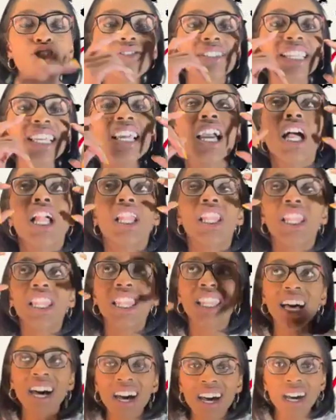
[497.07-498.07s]
You see,
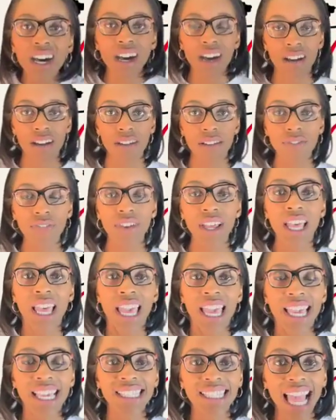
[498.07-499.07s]
love
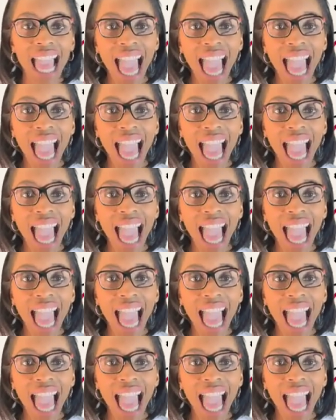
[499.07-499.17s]
is